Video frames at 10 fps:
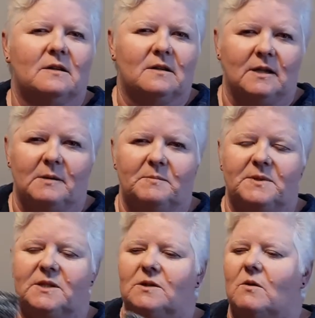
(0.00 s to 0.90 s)

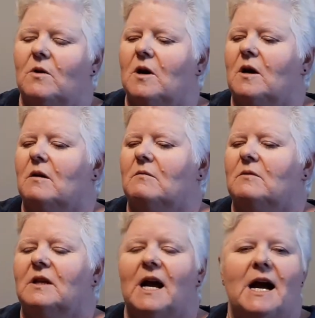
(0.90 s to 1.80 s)
clips or
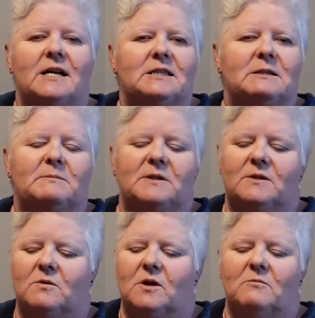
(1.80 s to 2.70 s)

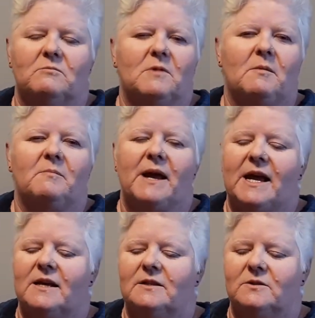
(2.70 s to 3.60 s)
clasps or rubber
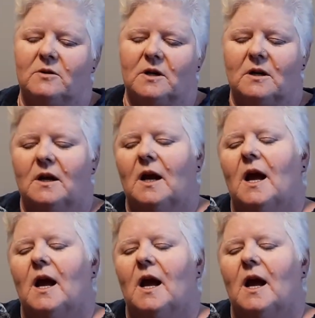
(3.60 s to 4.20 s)
bands or